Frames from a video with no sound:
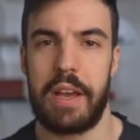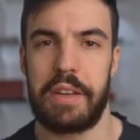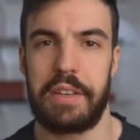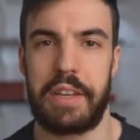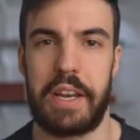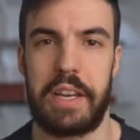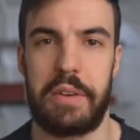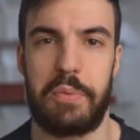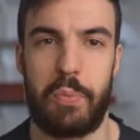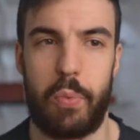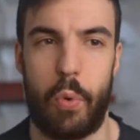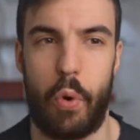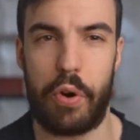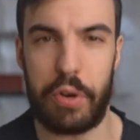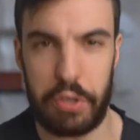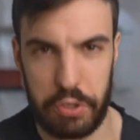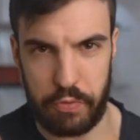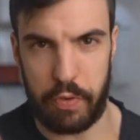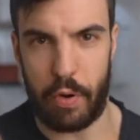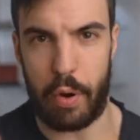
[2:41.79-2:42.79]
that it
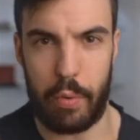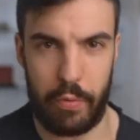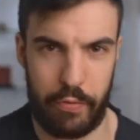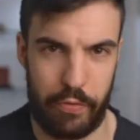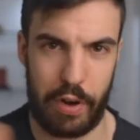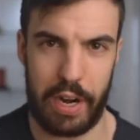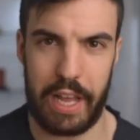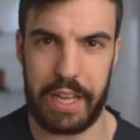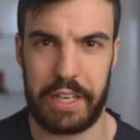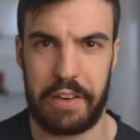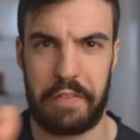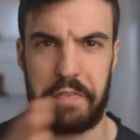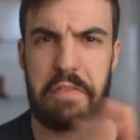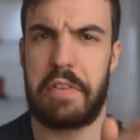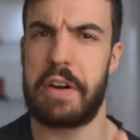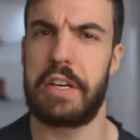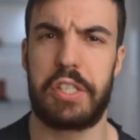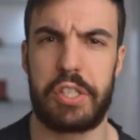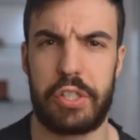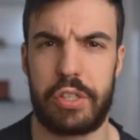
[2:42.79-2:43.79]
works for like the
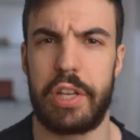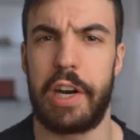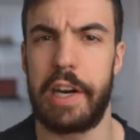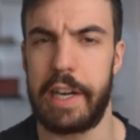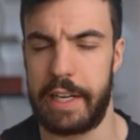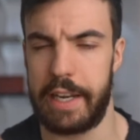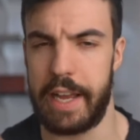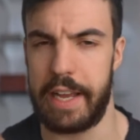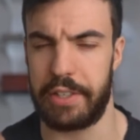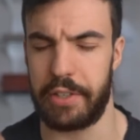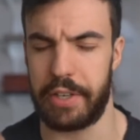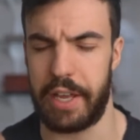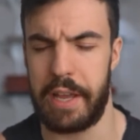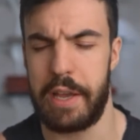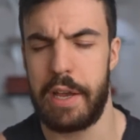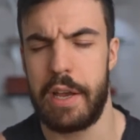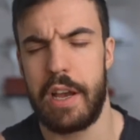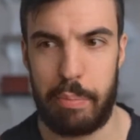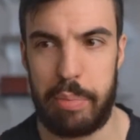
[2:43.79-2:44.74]
first 30 days, okay?